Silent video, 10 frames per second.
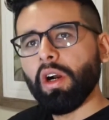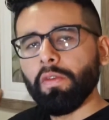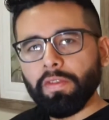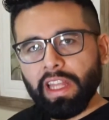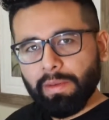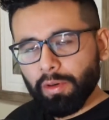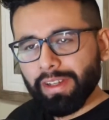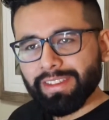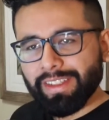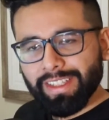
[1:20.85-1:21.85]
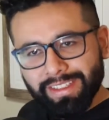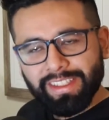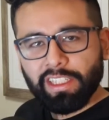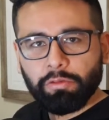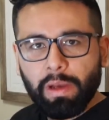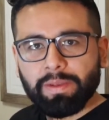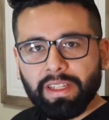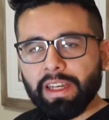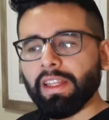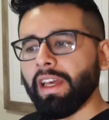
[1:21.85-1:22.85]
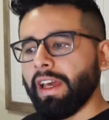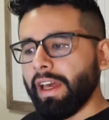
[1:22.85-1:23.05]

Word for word: of Labor Statistics website